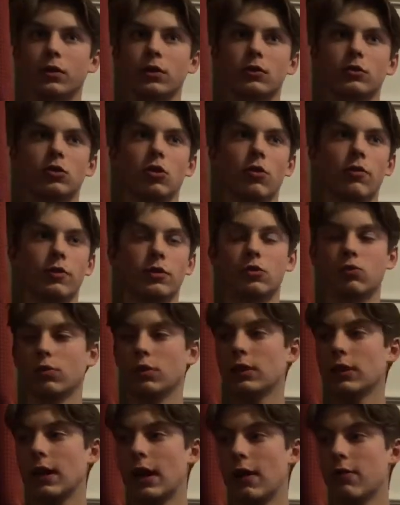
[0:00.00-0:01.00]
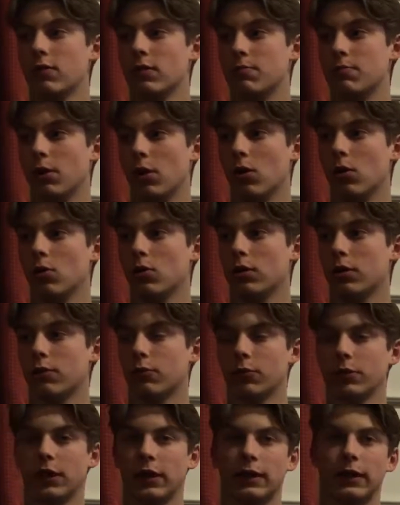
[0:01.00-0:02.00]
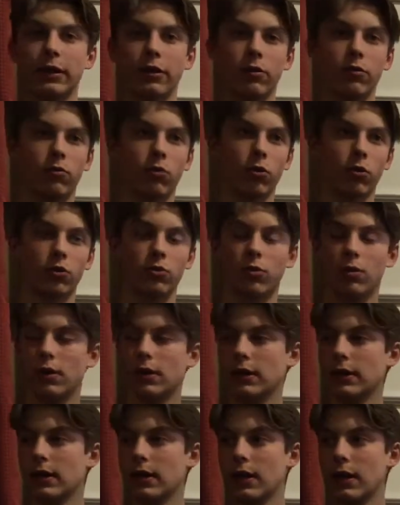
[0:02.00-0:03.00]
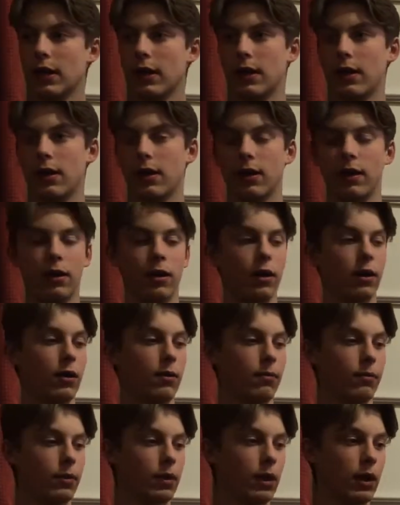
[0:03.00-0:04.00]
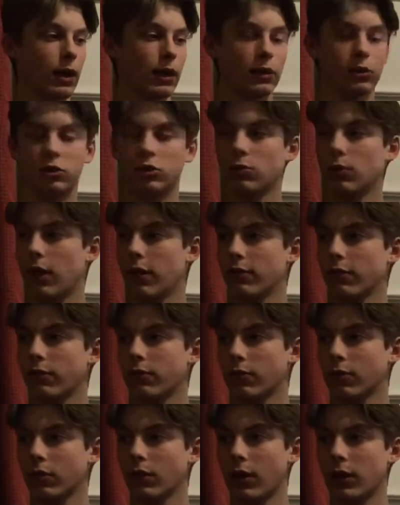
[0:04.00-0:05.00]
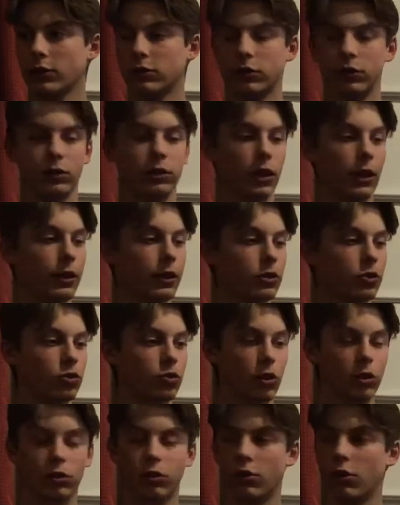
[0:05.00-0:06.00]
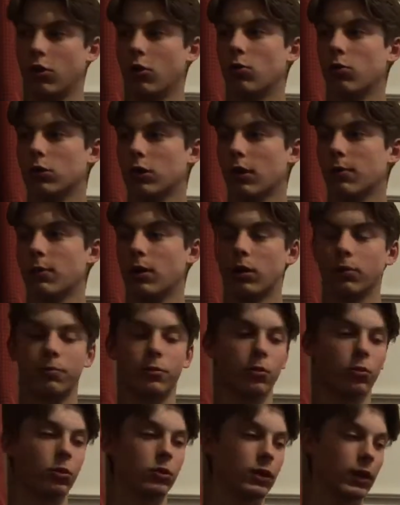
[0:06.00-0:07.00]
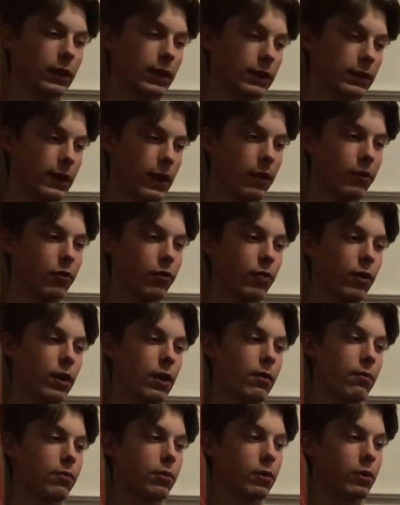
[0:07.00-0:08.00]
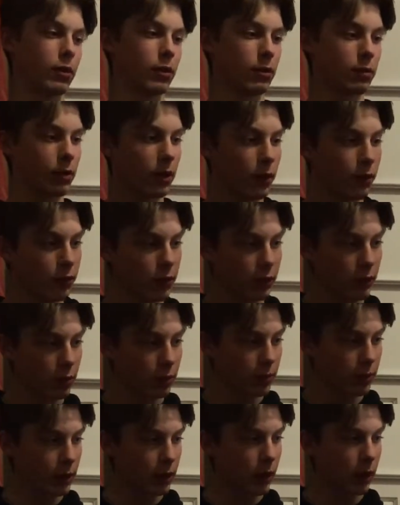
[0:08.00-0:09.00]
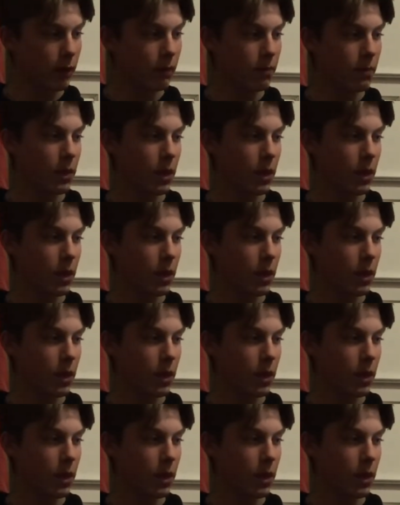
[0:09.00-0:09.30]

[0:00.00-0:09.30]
So if it's really heavy boat, if we're taking out a 420, and it's too heavy for you guys, just let an instructor know. We'll come help you. We'll take it down the ramp, and everything will be good.